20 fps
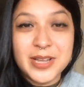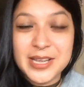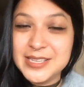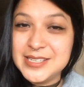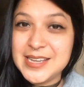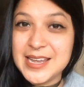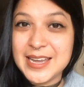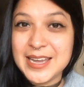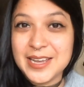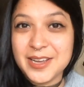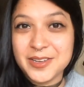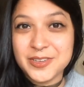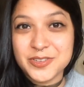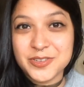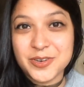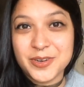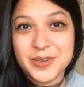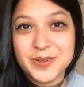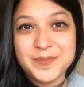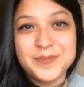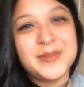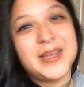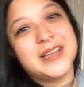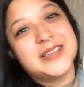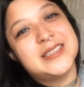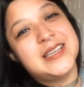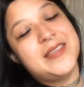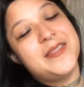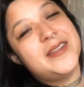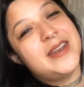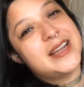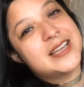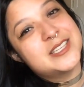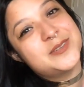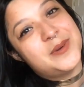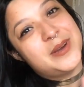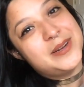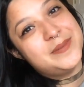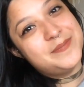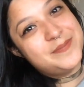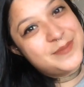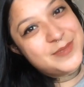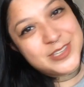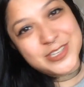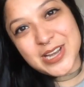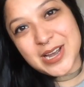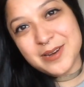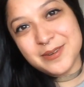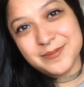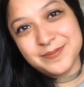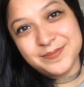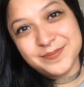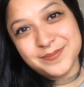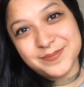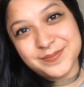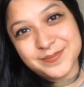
and taking control. I'll see you in the next one. Ciao.